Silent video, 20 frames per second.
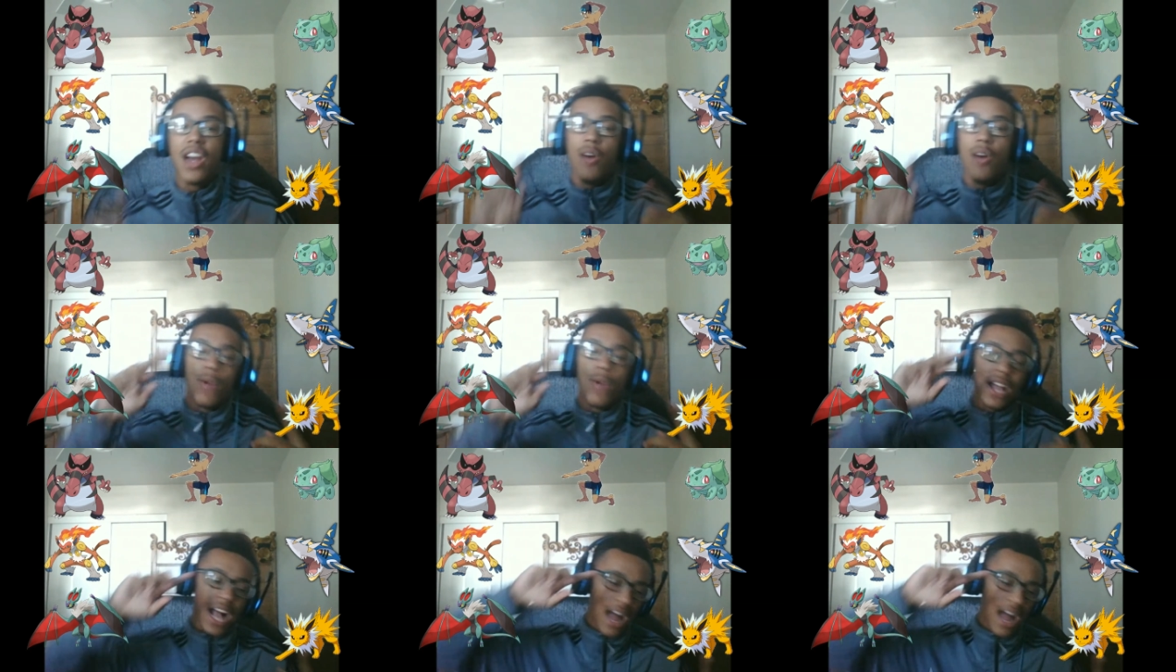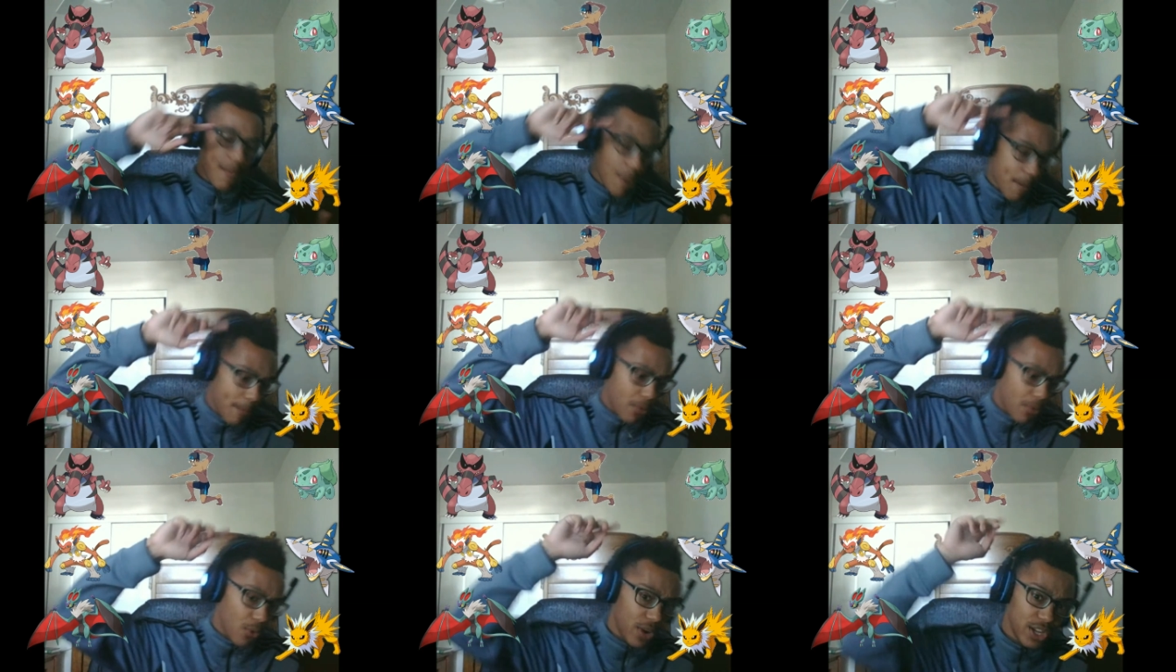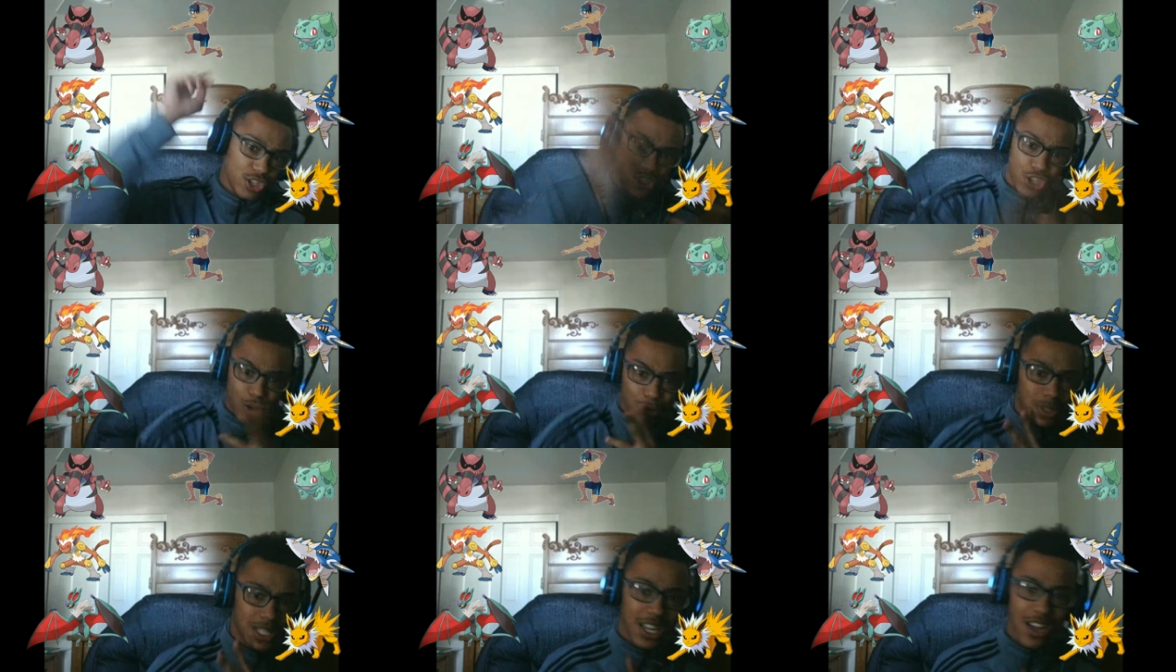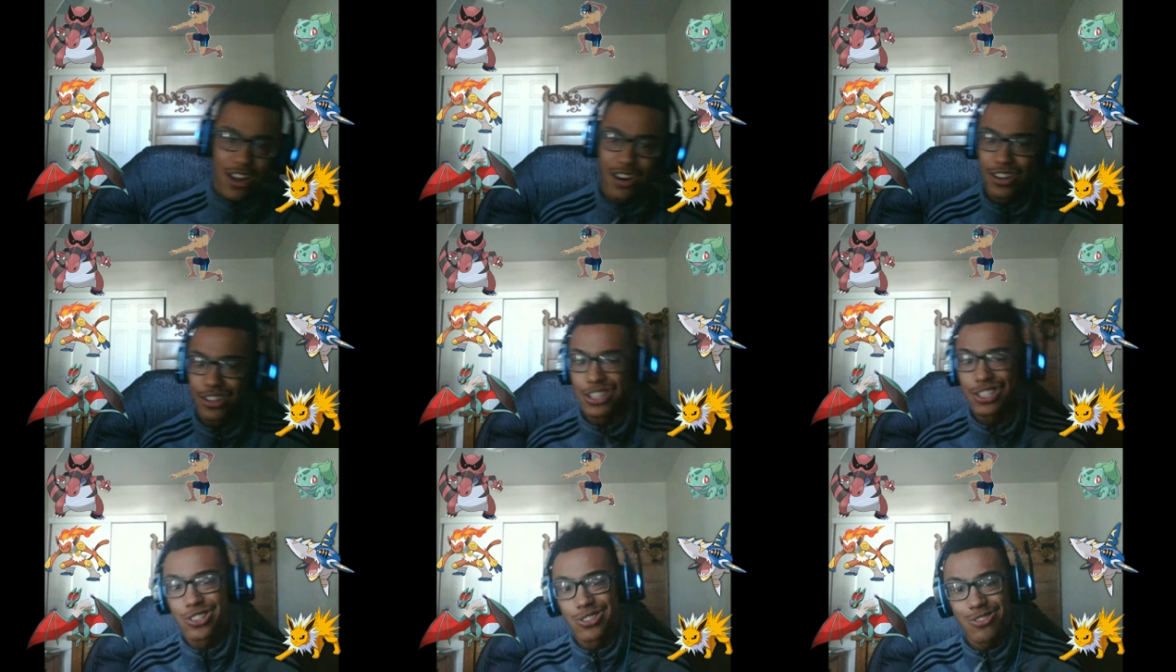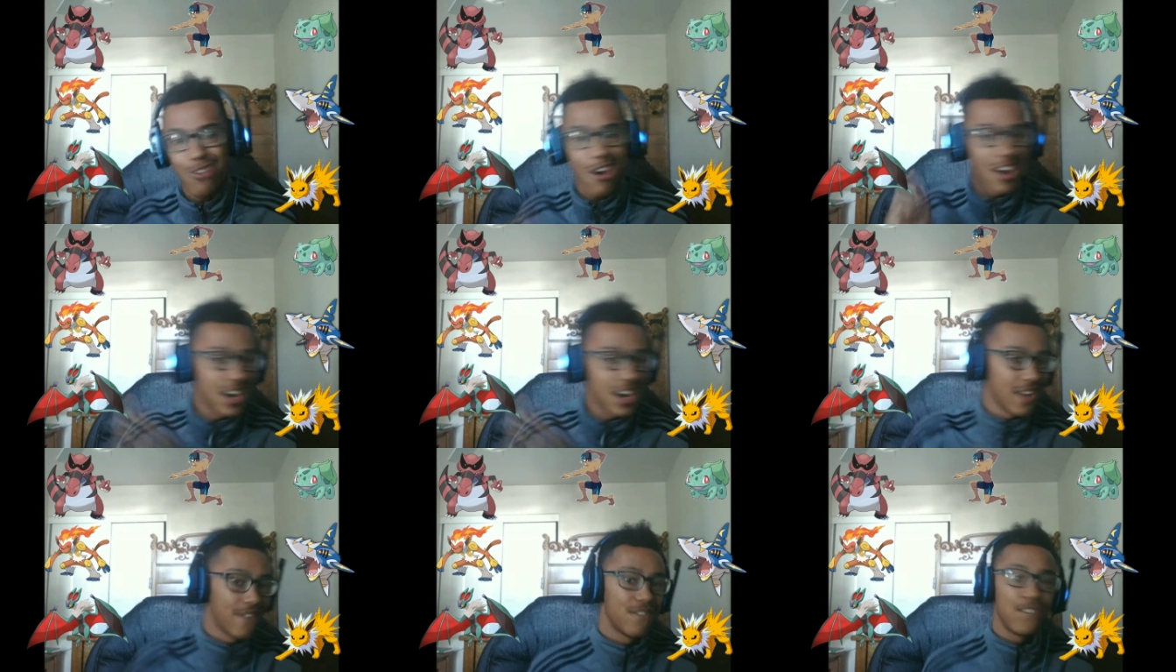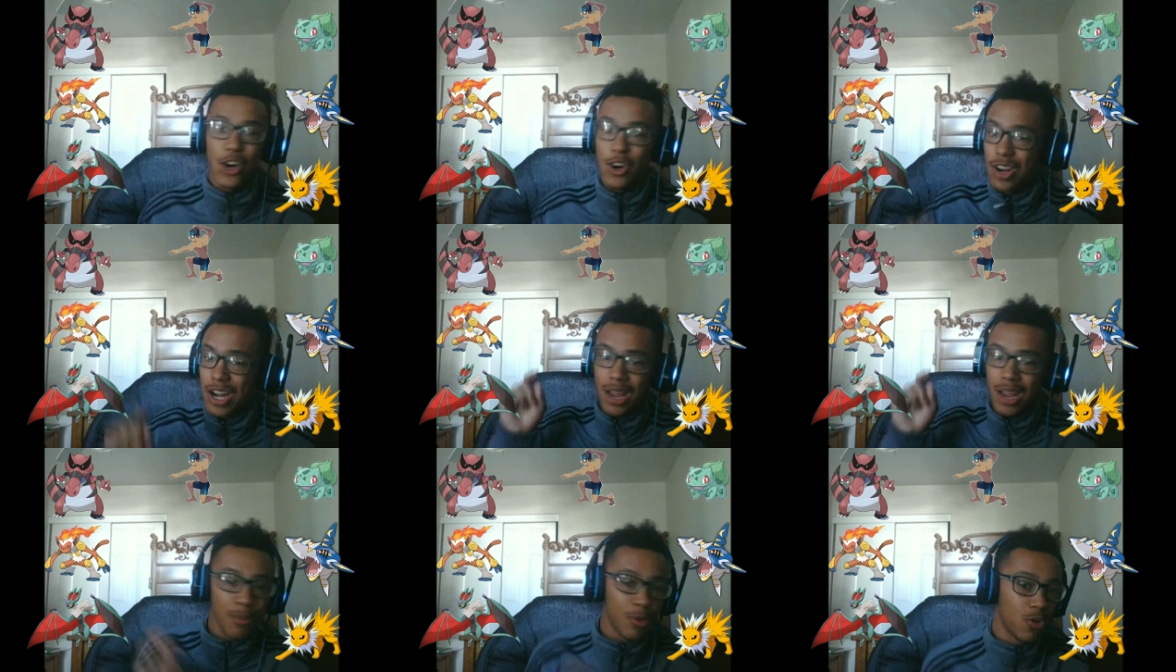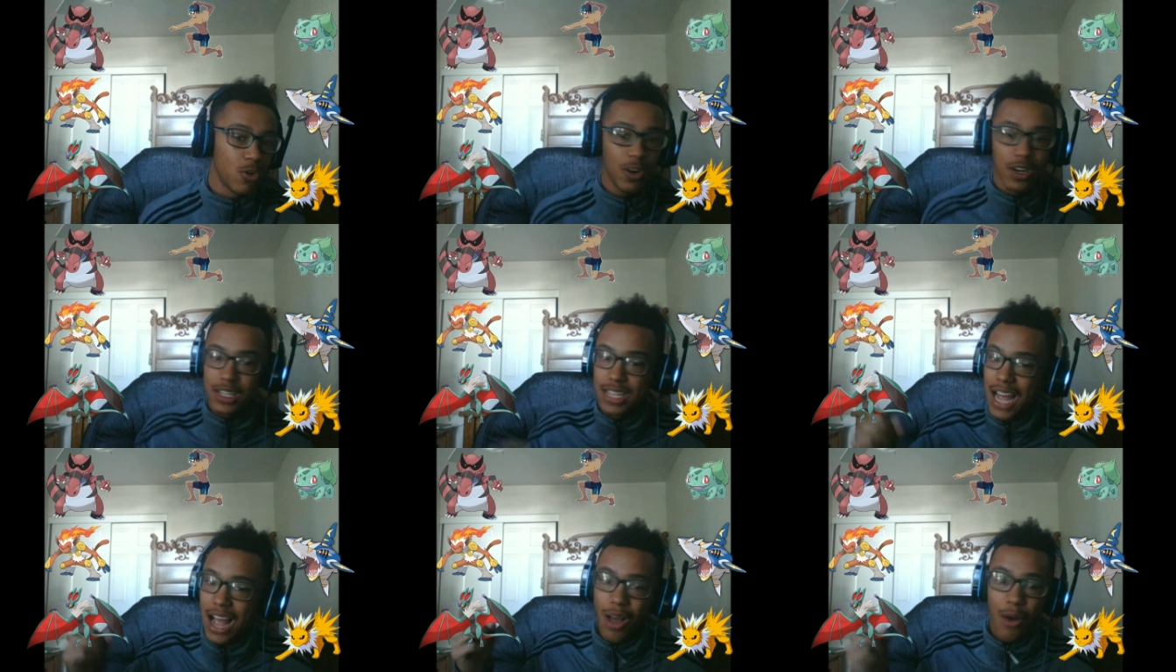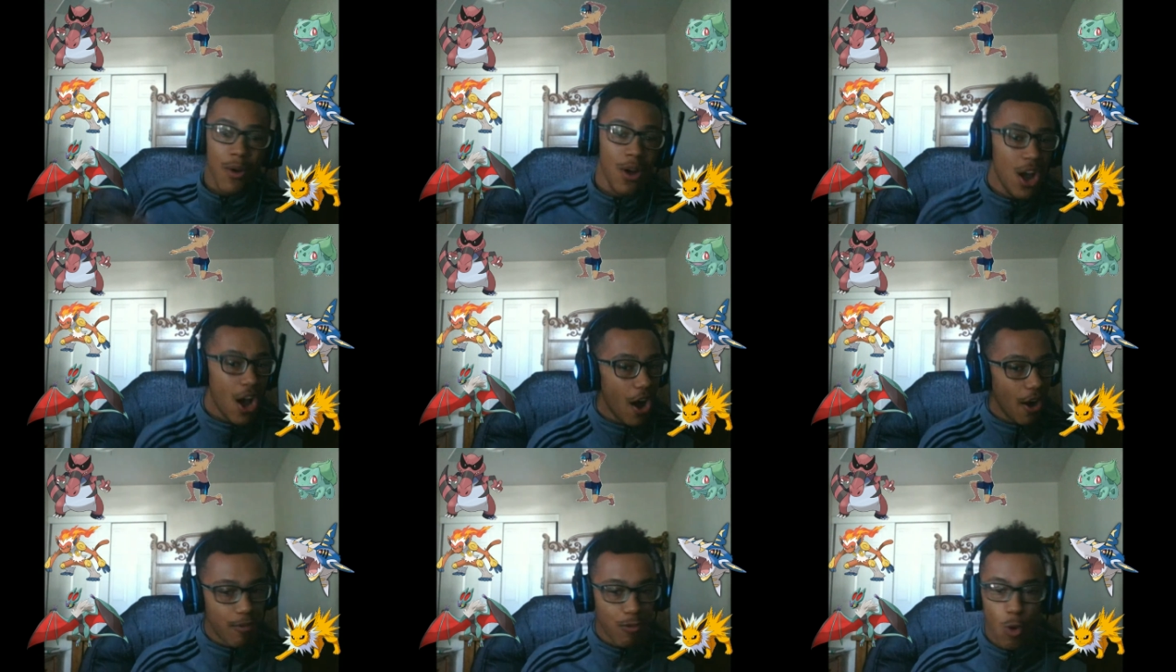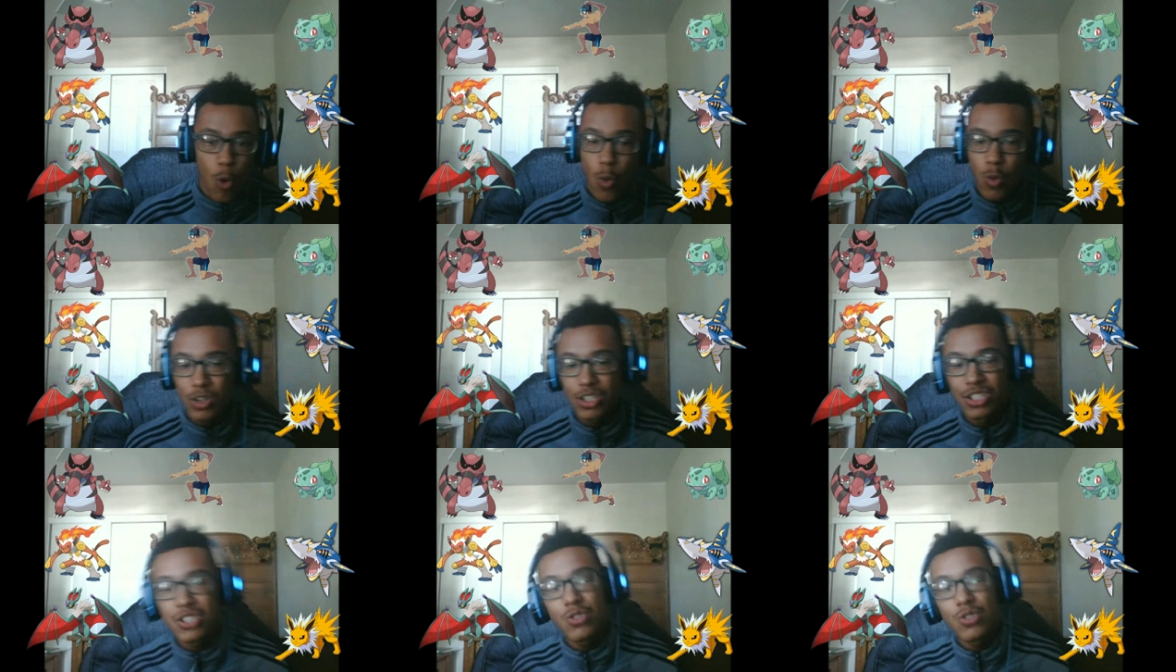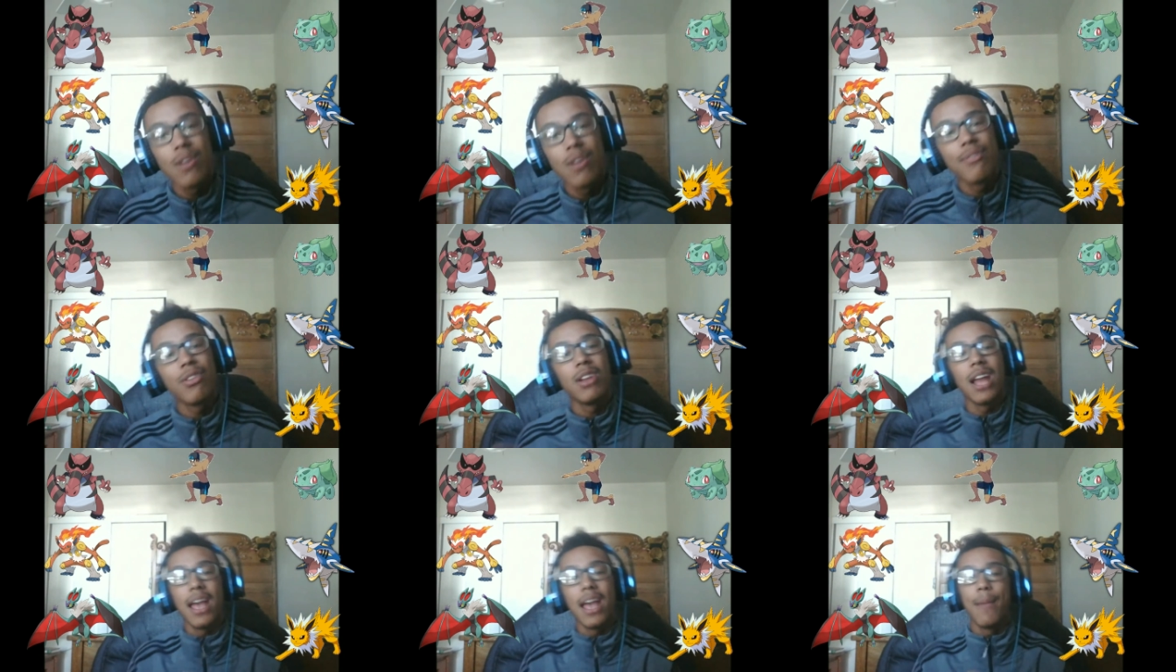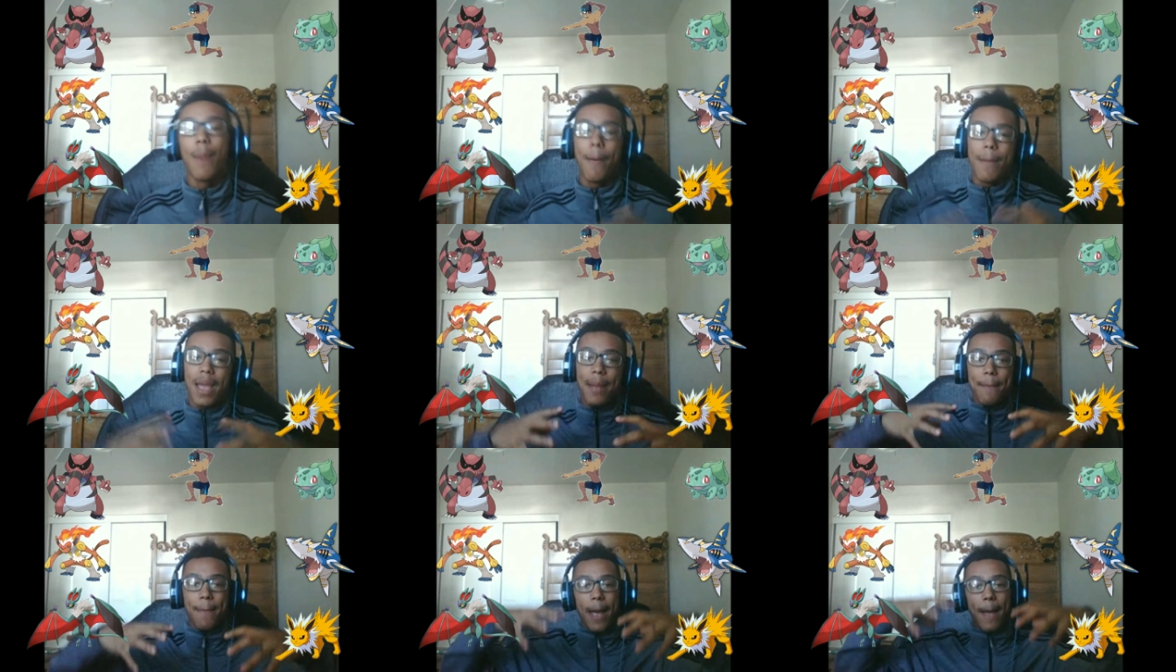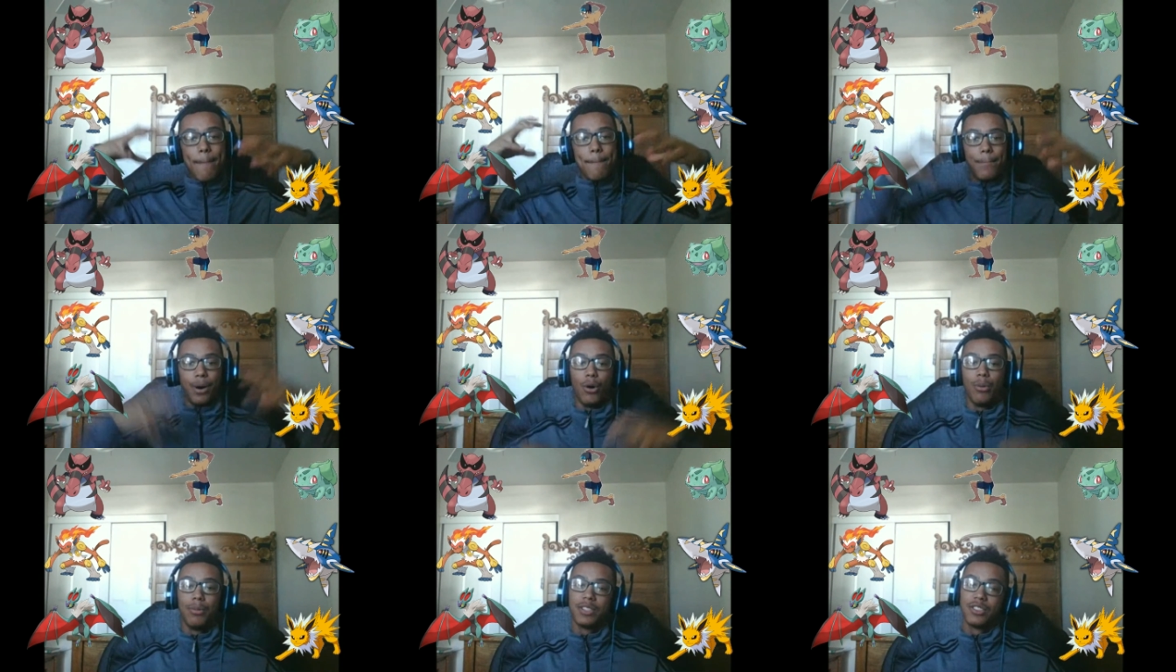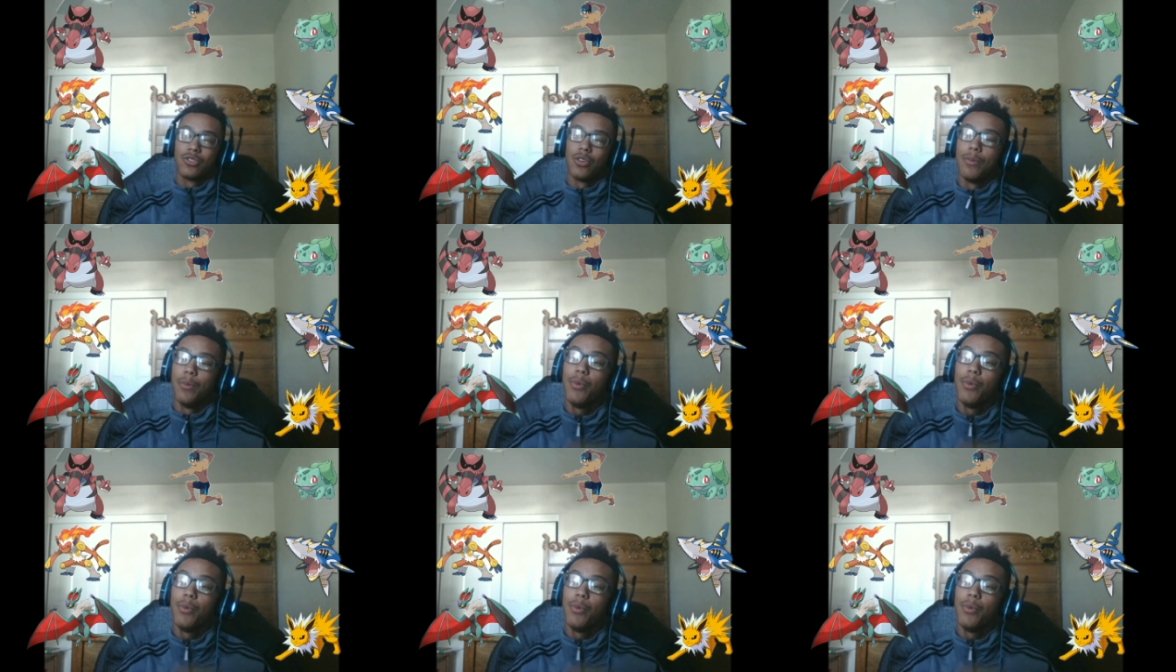We got my boy Jolteon on the squad, Infernape, Crocodile, of course Noivern, and my main man Bulbasaur.